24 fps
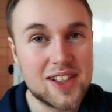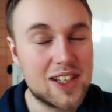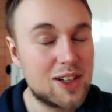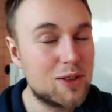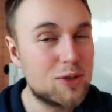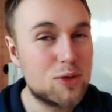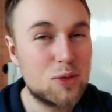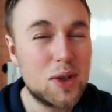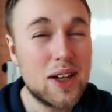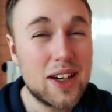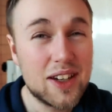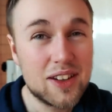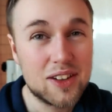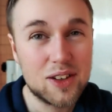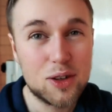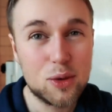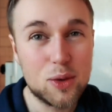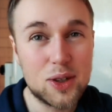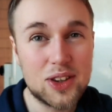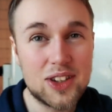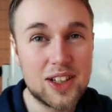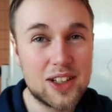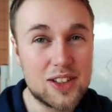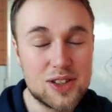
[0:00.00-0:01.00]
They don't really know
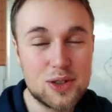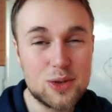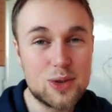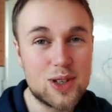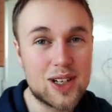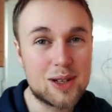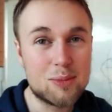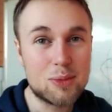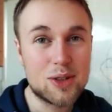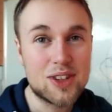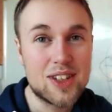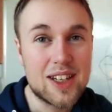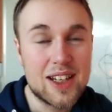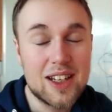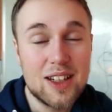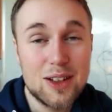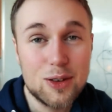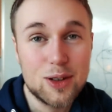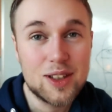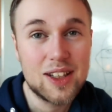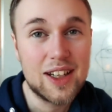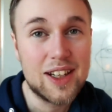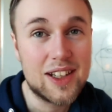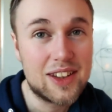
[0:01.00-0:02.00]
what they're doing, but they
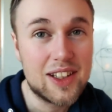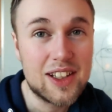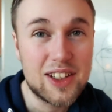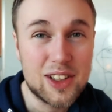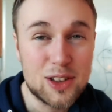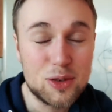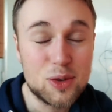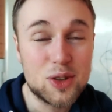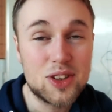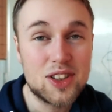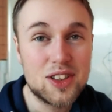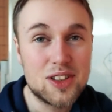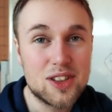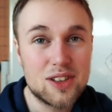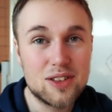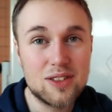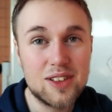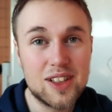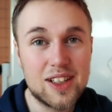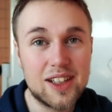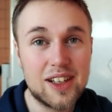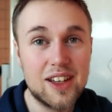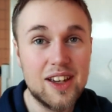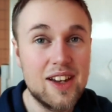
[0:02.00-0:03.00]
look like they know what they're
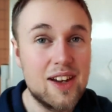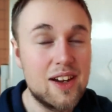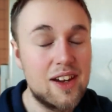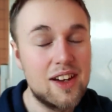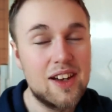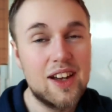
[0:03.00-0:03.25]
doing.